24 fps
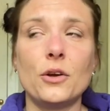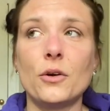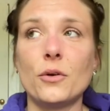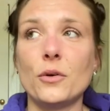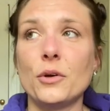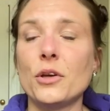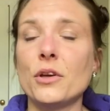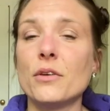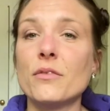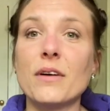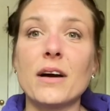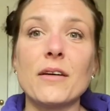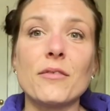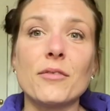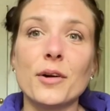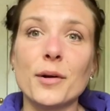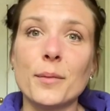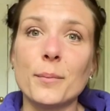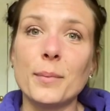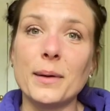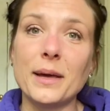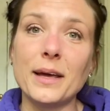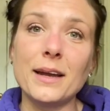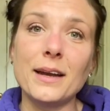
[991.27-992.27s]
you've ever
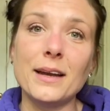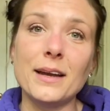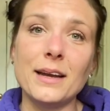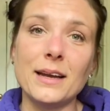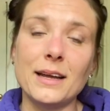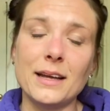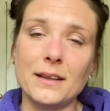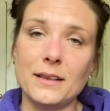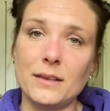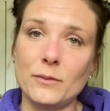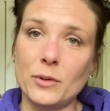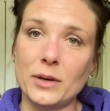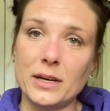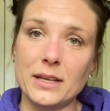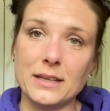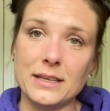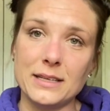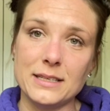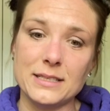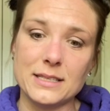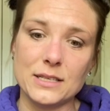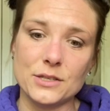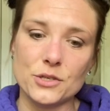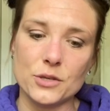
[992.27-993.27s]
been in one of
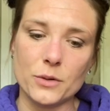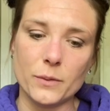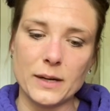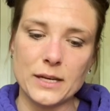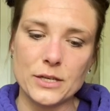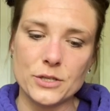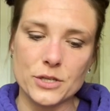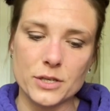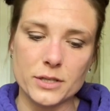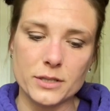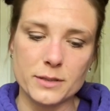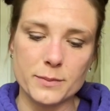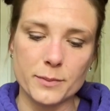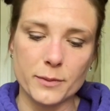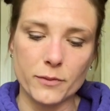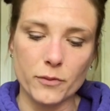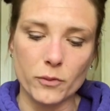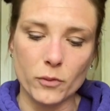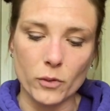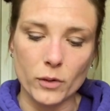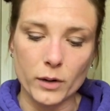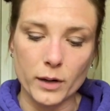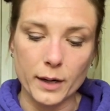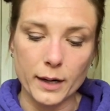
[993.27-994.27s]
these situations
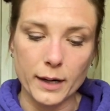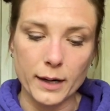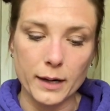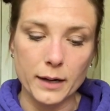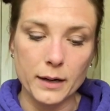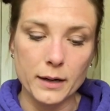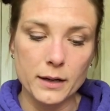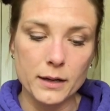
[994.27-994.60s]
before,